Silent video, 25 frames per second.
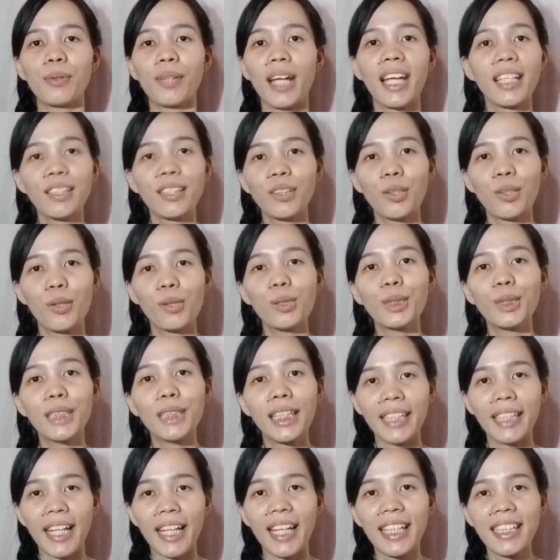if you can't
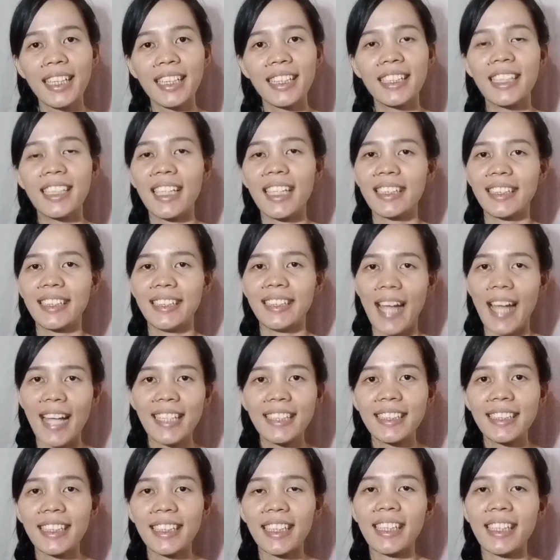hold the rain,
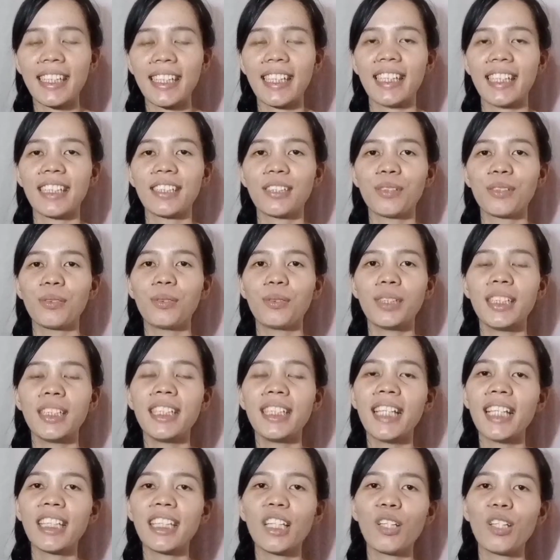just dance in it.
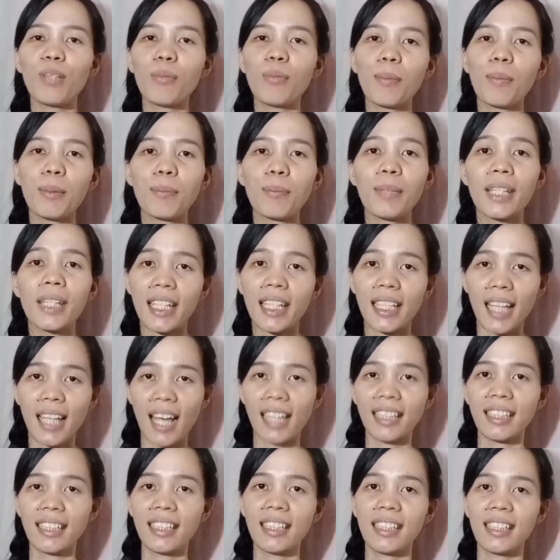So, di natin ito
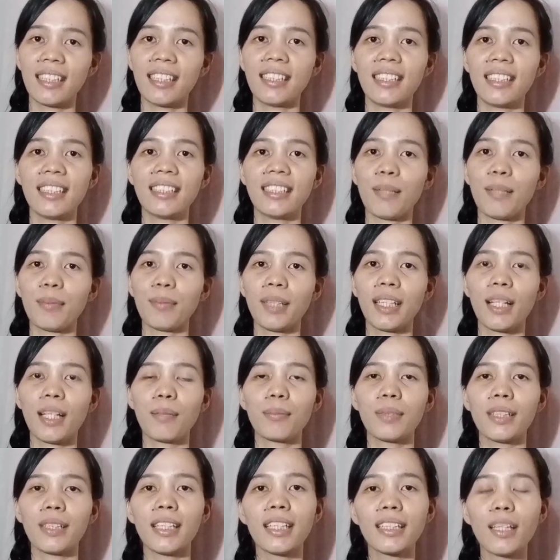mapipigilan. This is
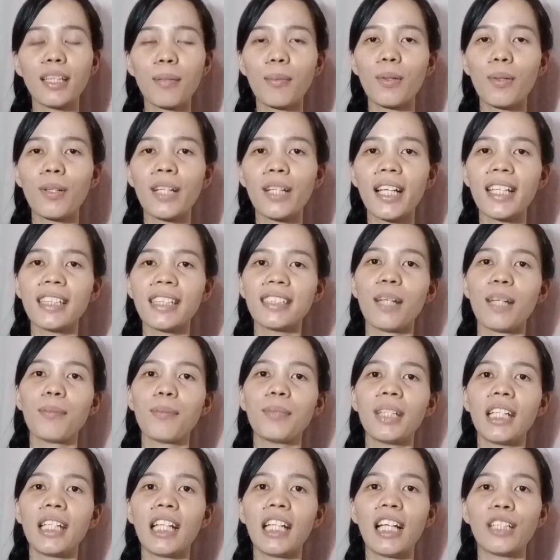something unpredictable
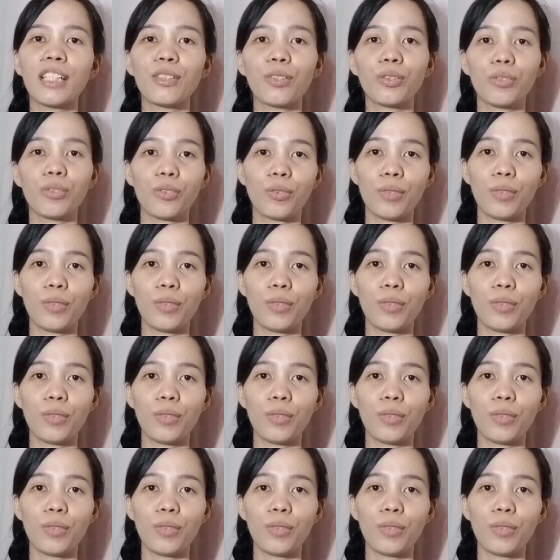and something